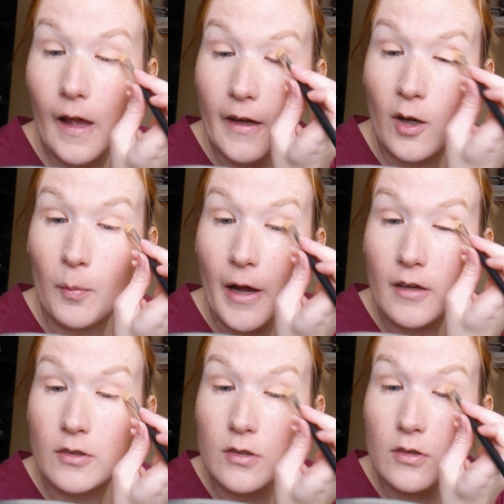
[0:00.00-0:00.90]
I go
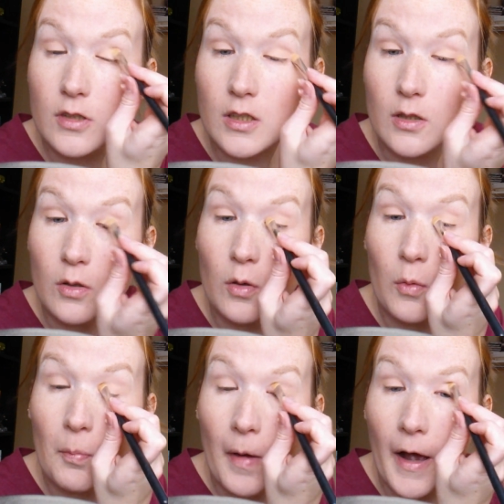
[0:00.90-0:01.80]
back to
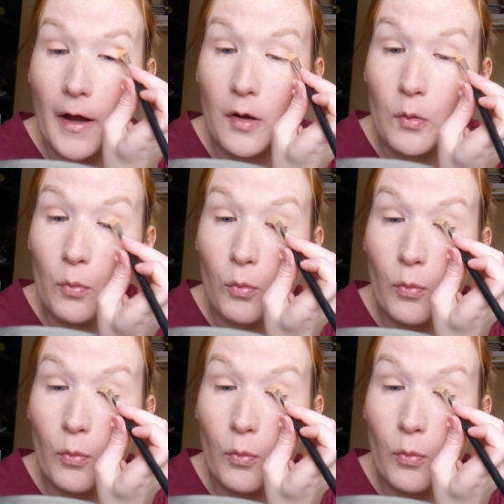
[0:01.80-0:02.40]
my